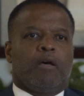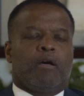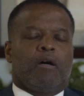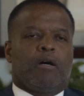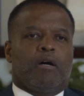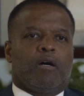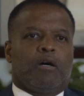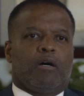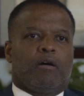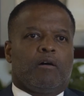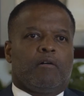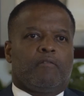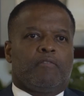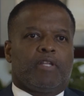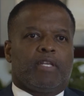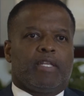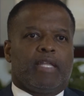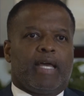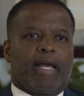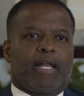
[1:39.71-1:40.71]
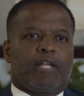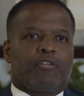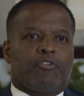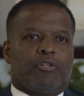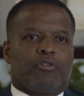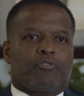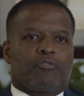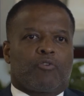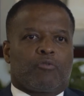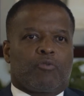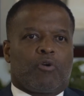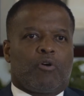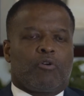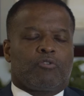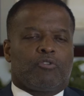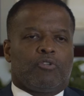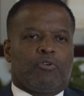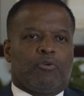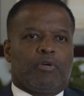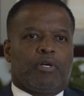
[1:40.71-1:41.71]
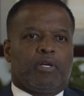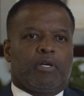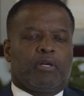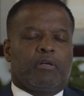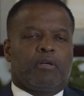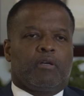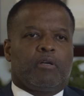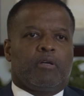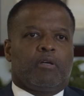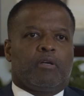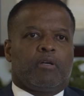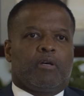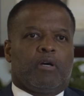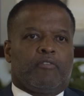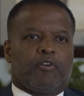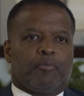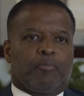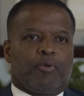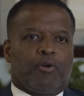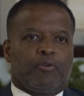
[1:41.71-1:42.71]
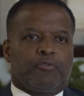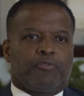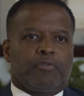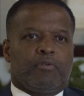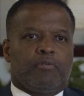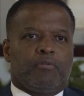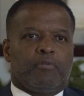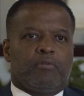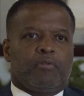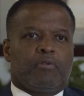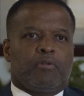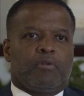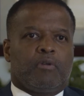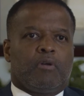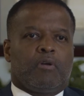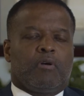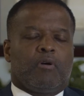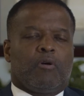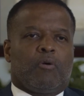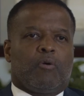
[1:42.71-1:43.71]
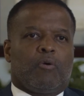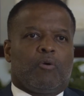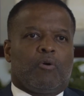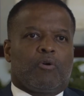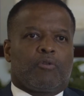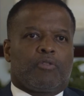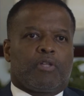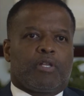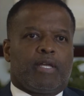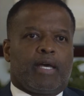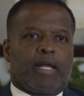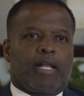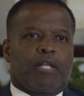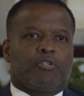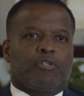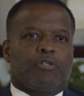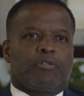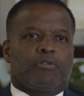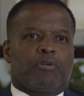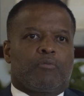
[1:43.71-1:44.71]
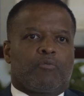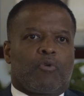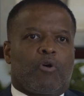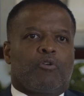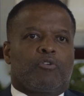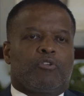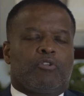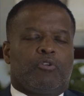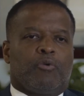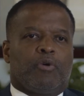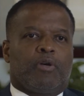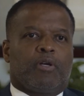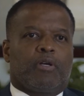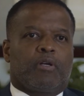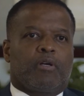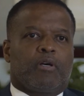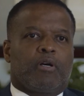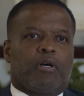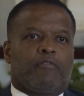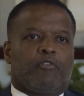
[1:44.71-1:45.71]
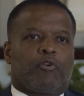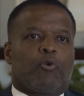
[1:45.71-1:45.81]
of the negligence or wrongdoing of a person, or the negligence and wrongdoing of a